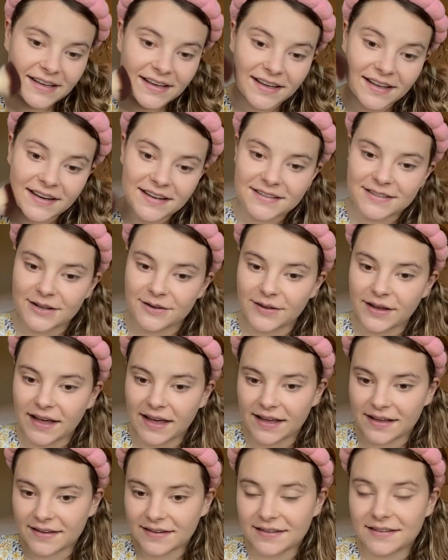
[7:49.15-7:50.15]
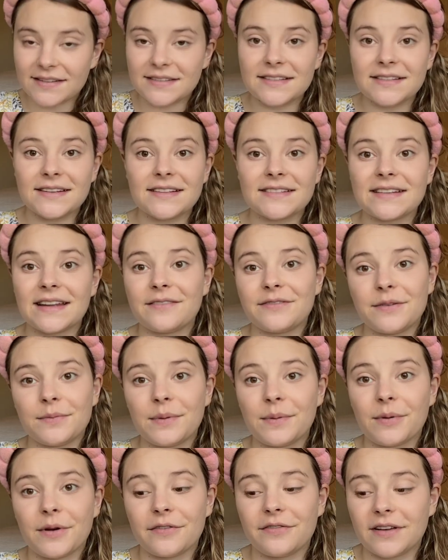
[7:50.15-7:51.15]
And it's okay, because it doesn't have to be
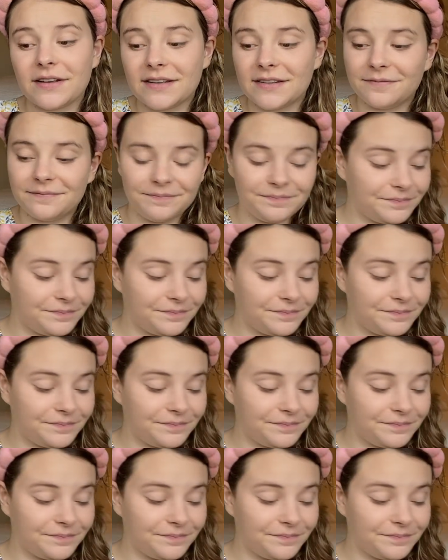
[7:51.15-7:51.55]
perfect.